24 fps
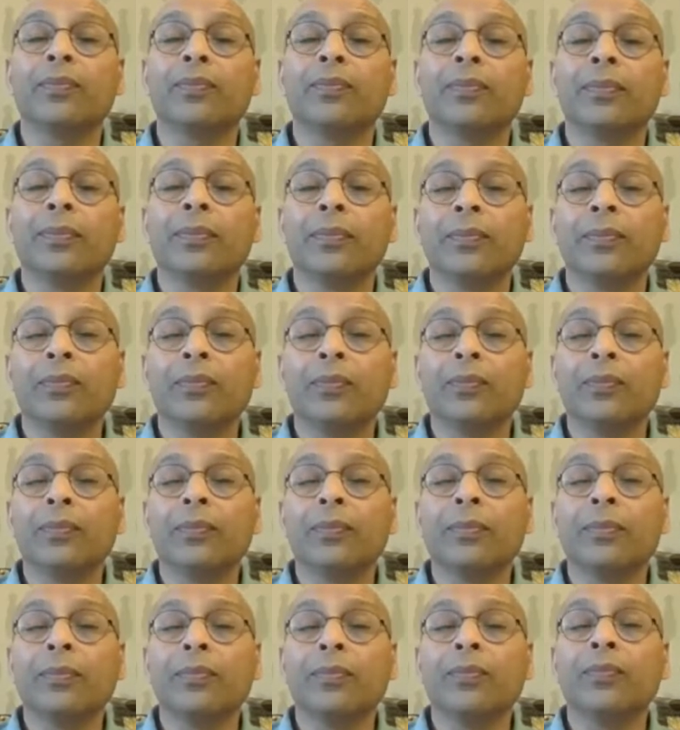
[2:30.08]

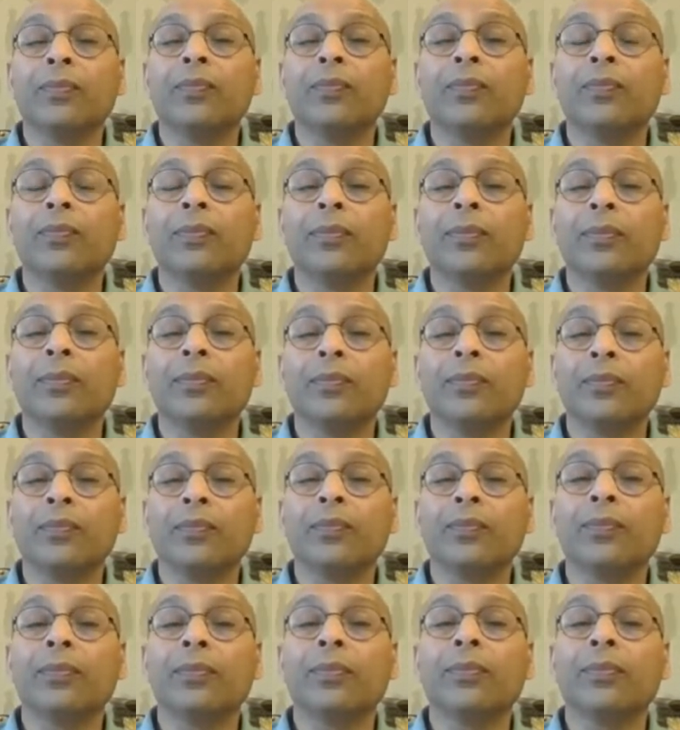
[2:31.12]

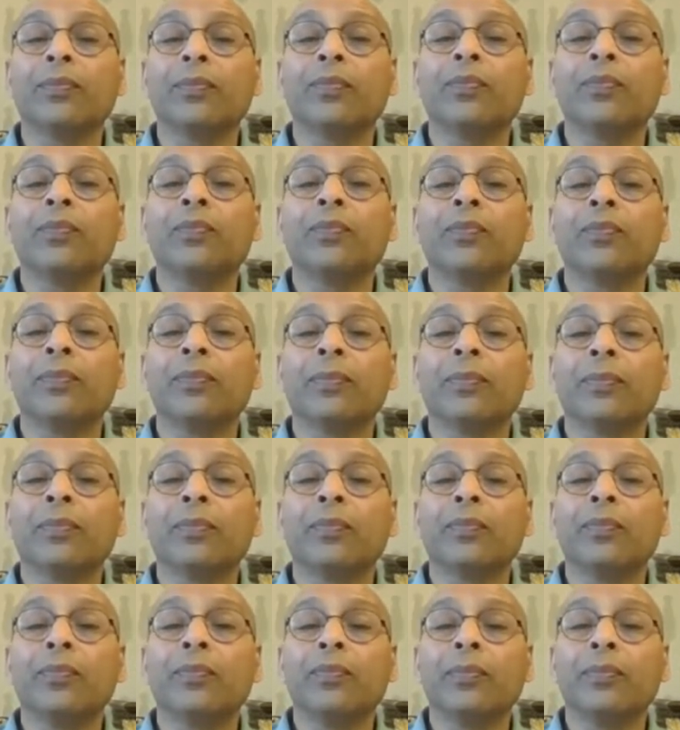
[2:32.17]

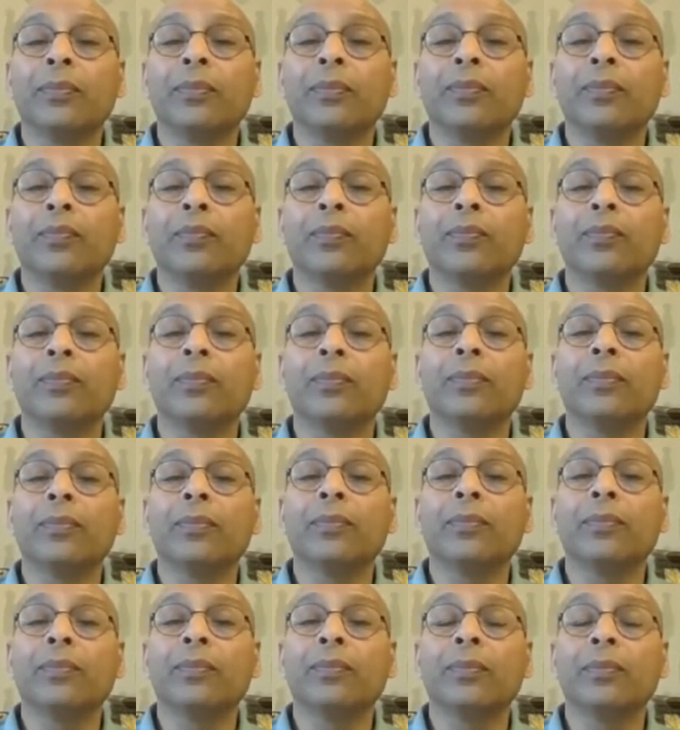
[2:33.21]

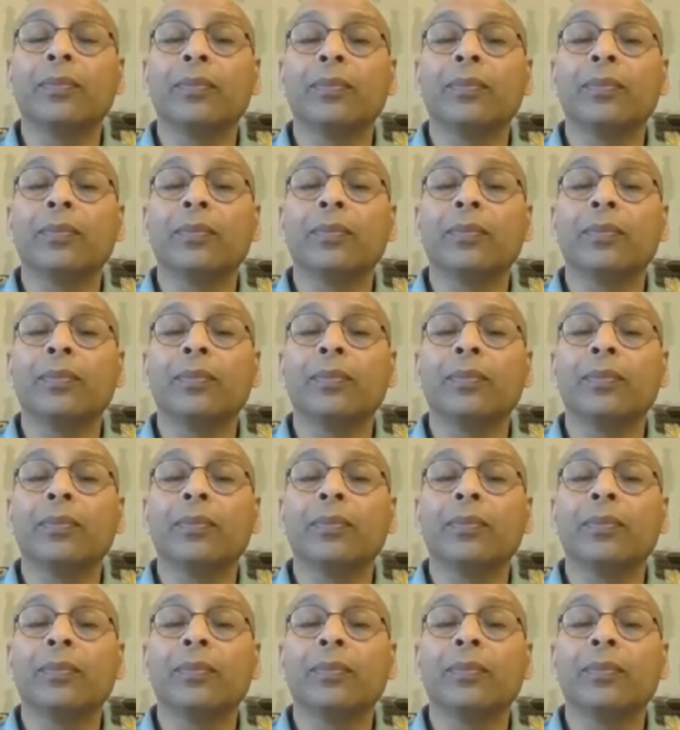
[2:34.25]
No words are spoken by the person on screen.